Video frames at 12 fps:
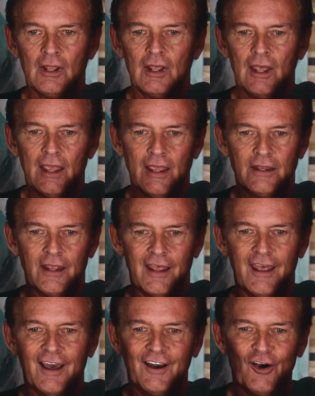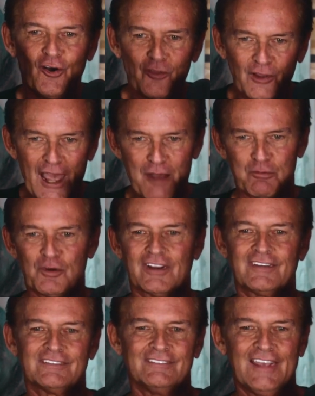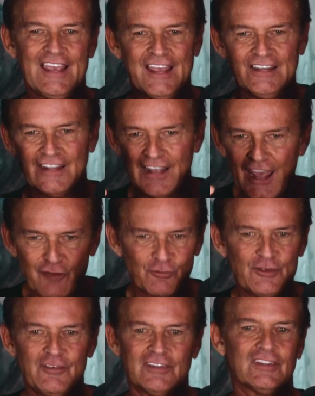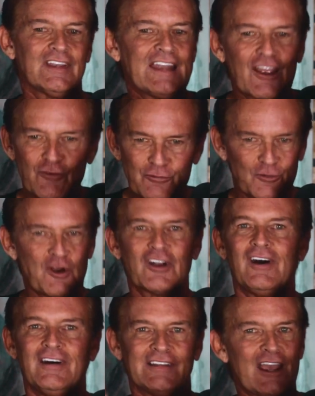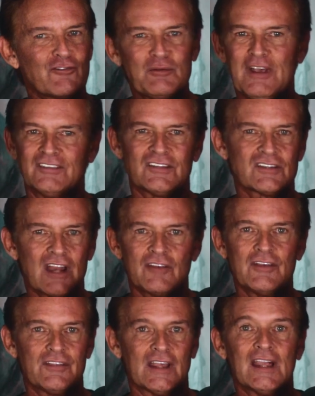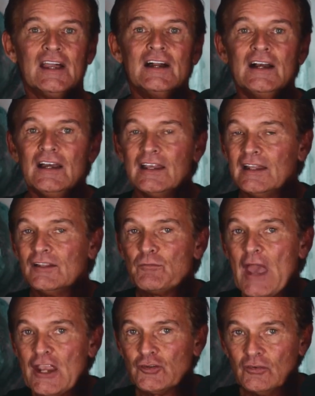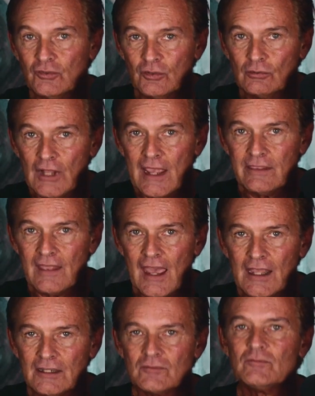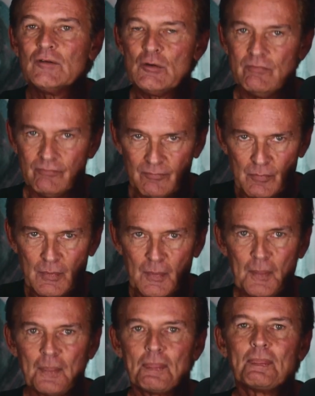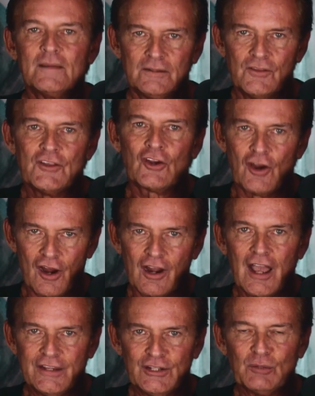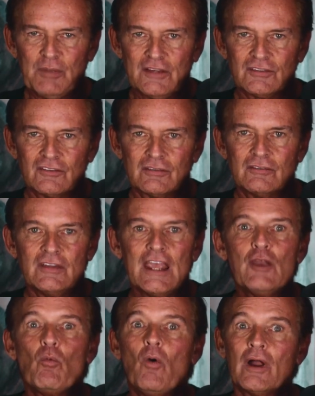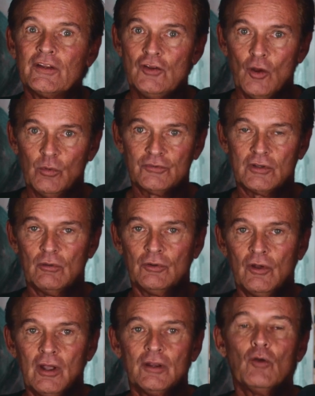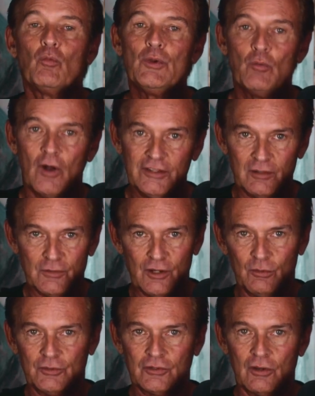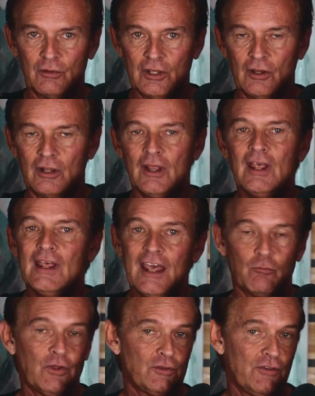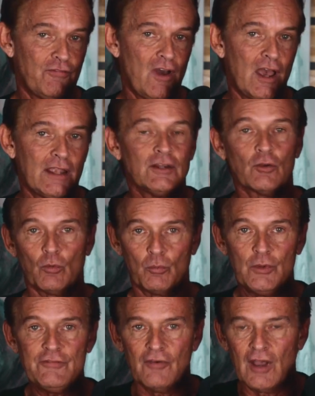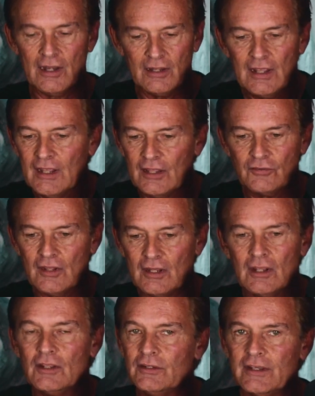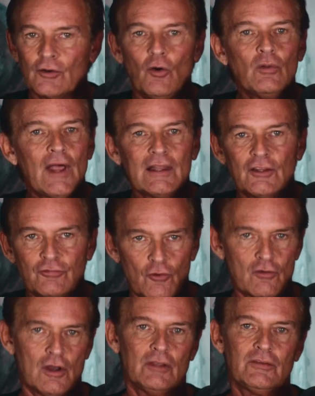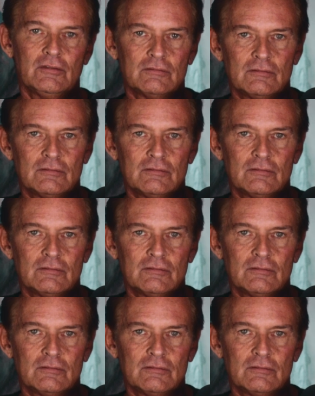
And all the lab work and every visit and every phone call and every message and everything. Patients who like that, they're our ideal patients. They want to know what's going on. We want them to know what's going on. And what you find, or what we find, is that you get a whole lot less phone calls.